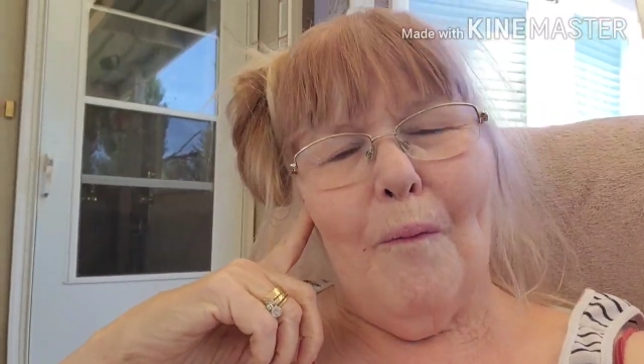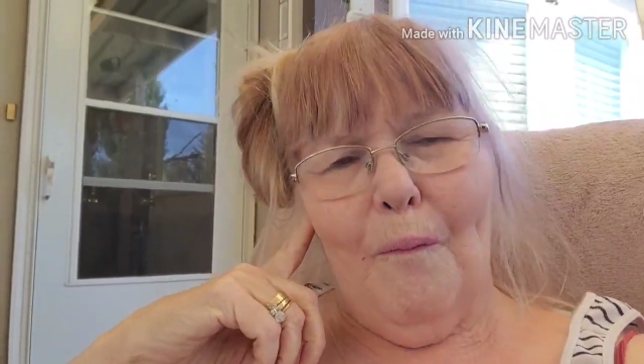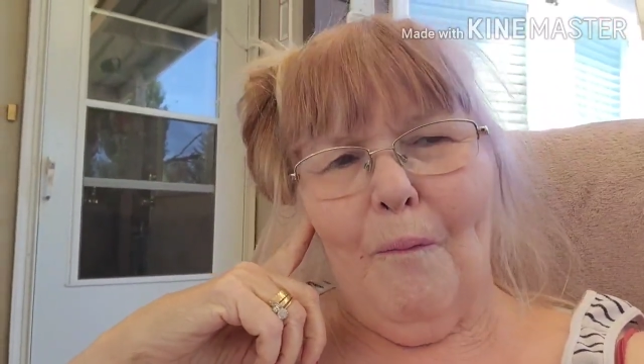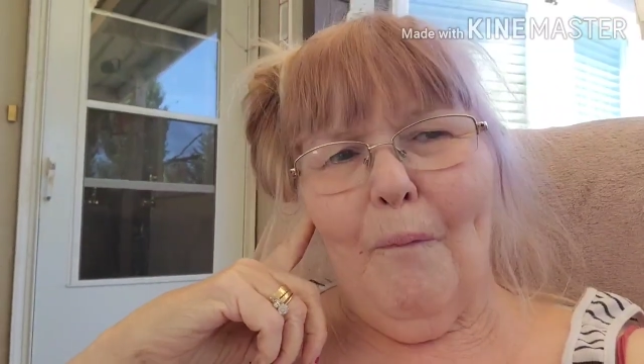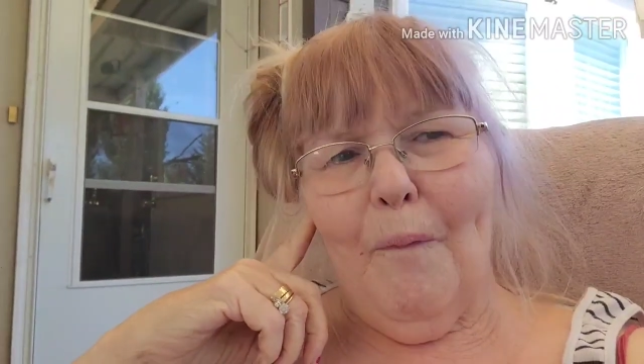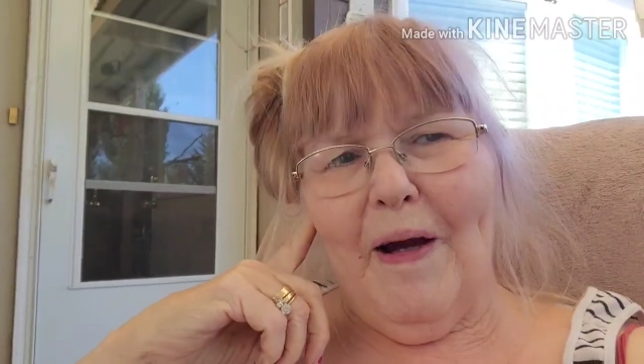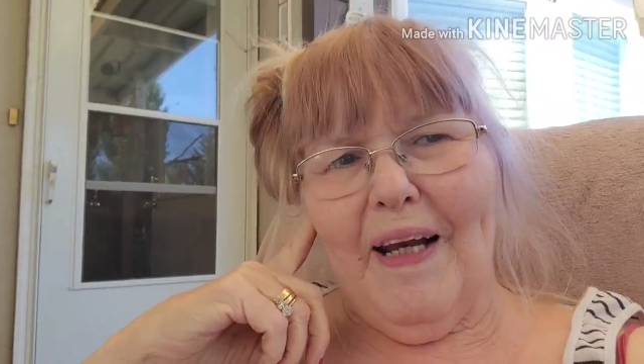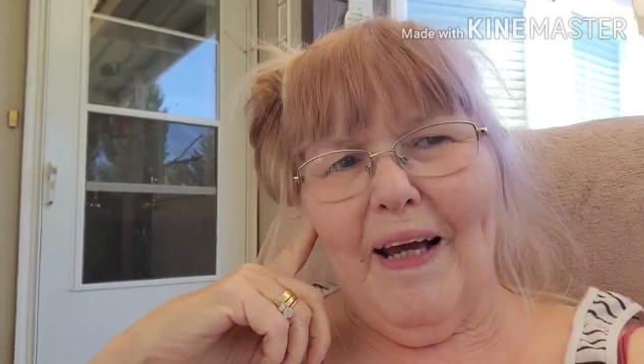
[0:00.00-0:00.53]

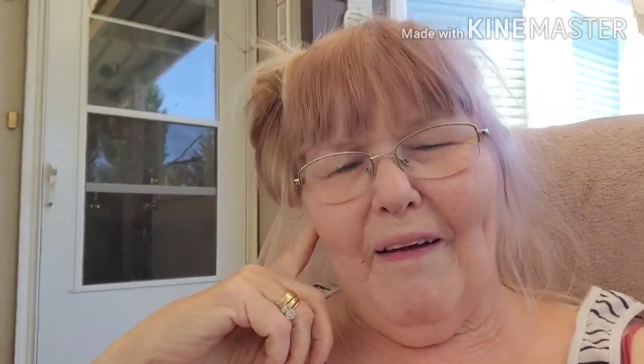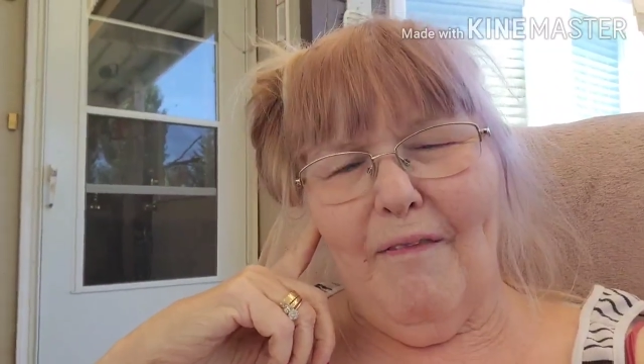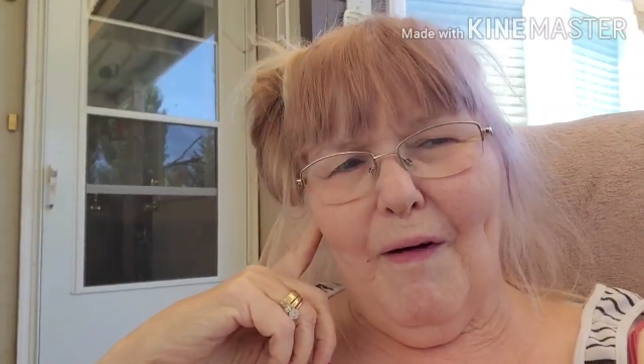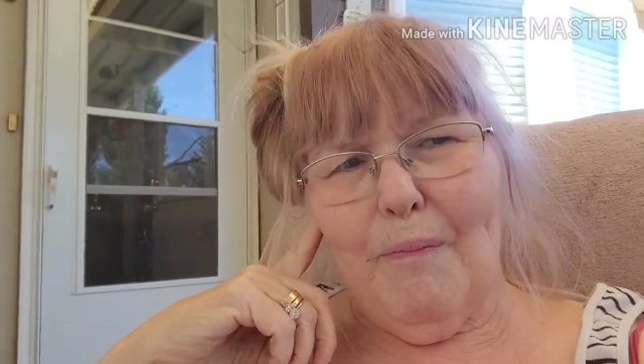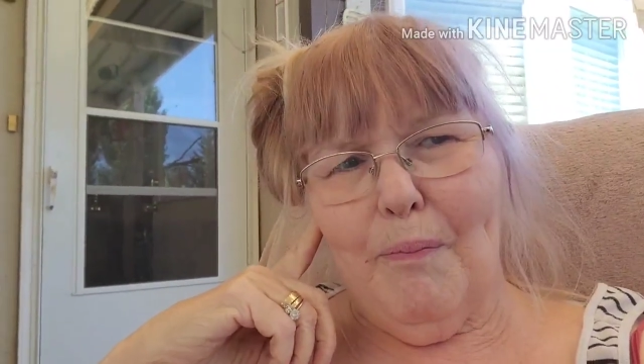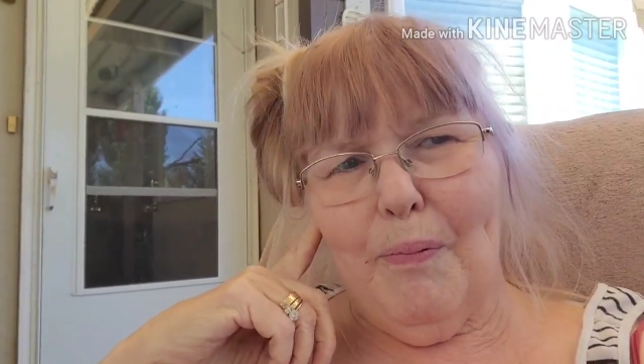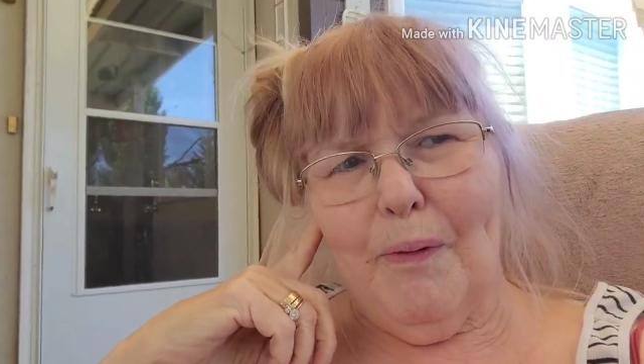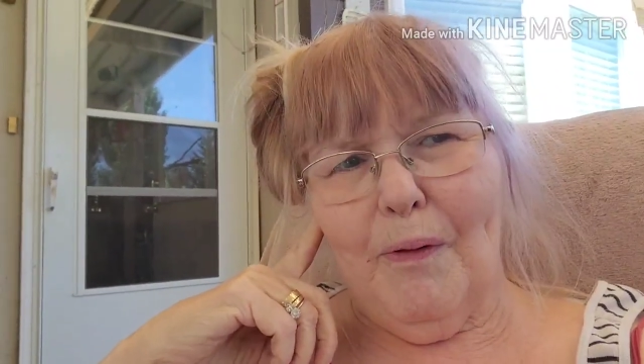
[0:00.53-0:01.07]
when I've
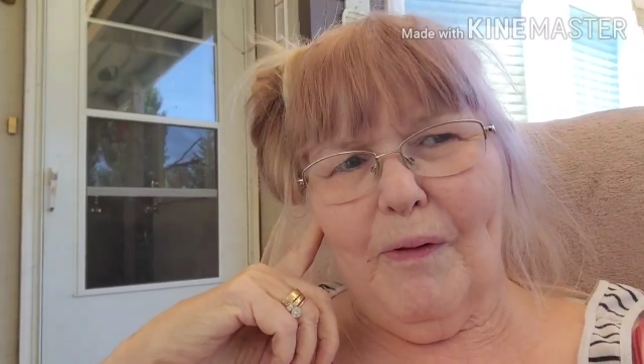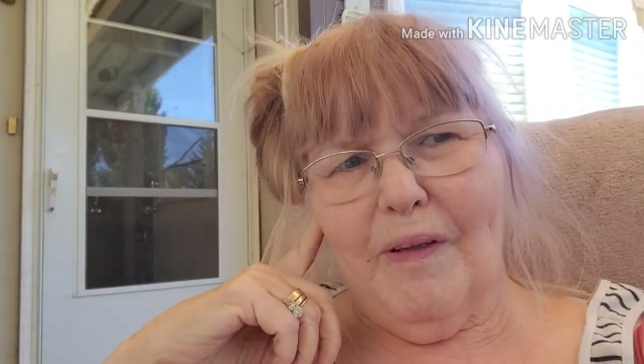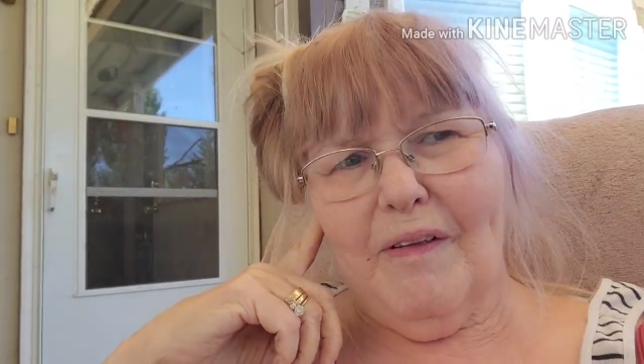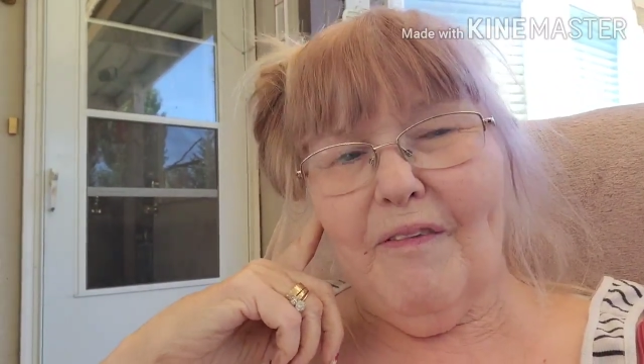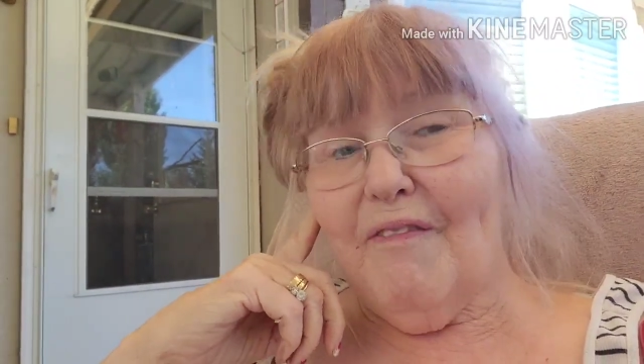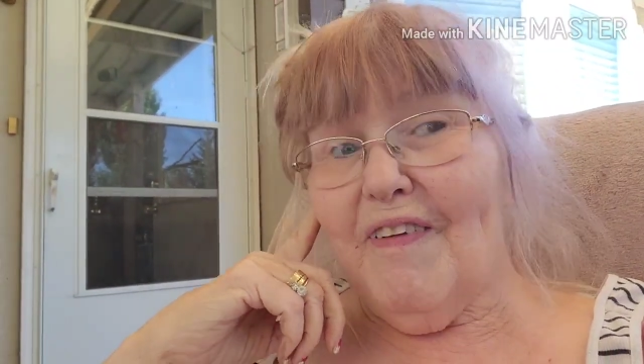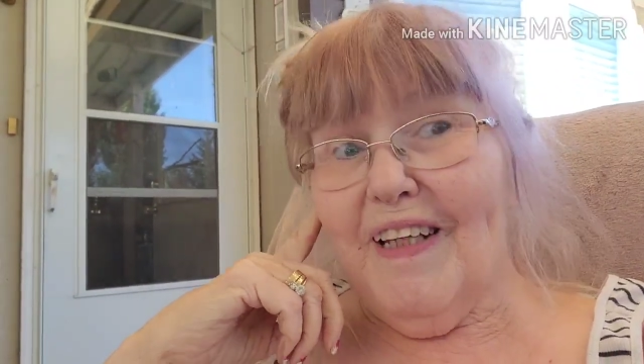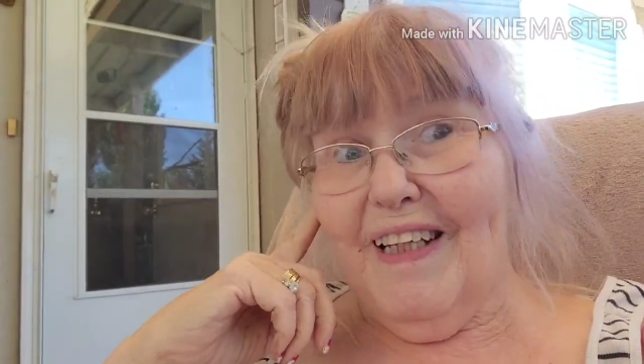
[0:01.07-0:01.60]
uploaded a
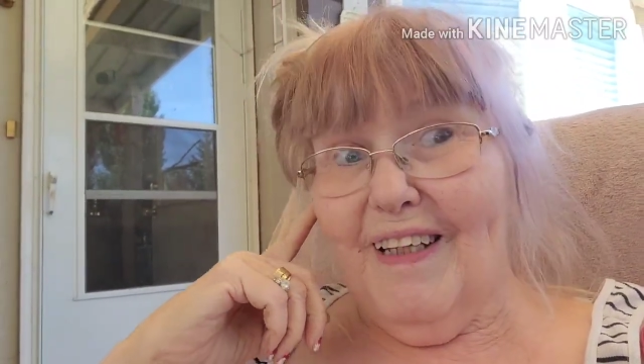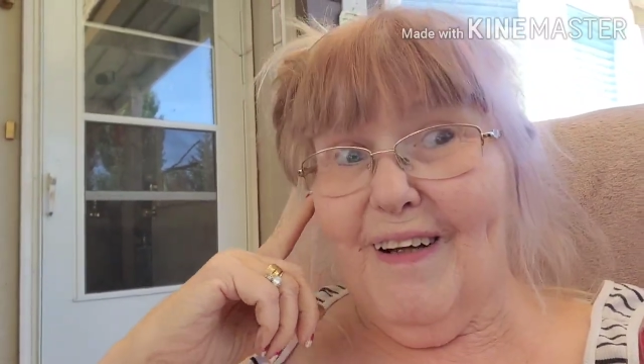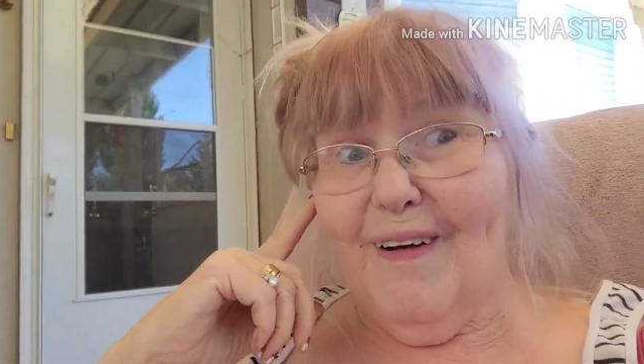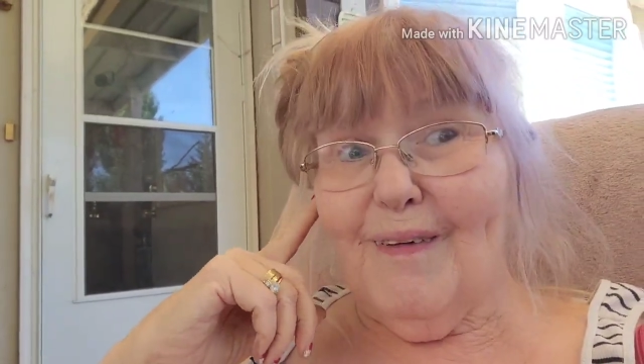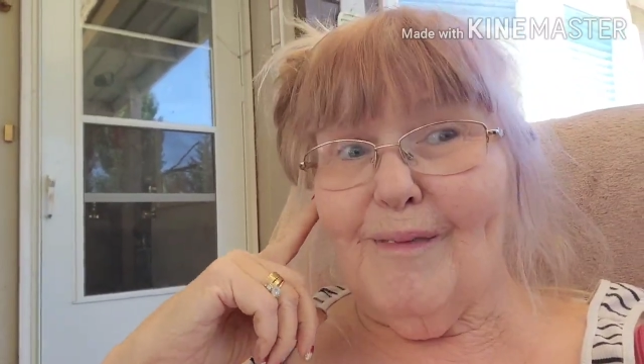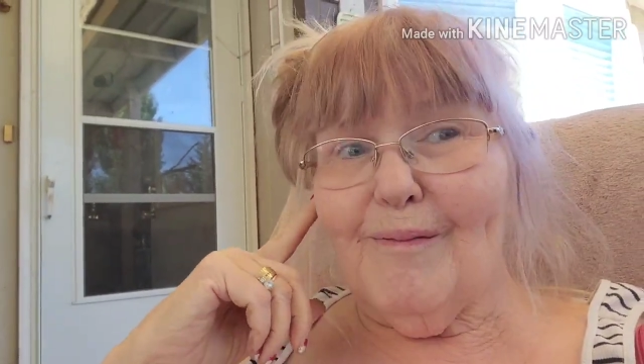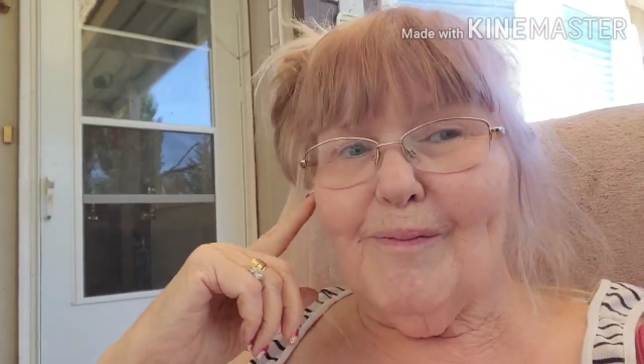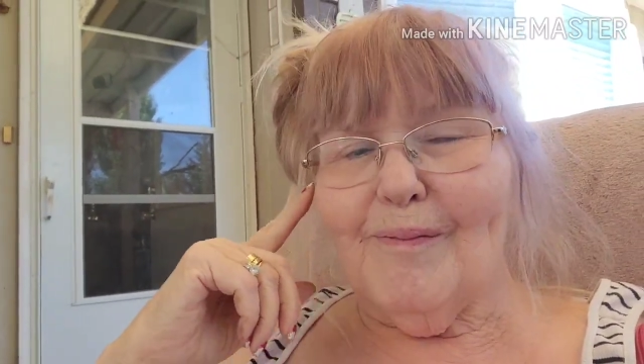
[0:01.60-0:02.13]
video.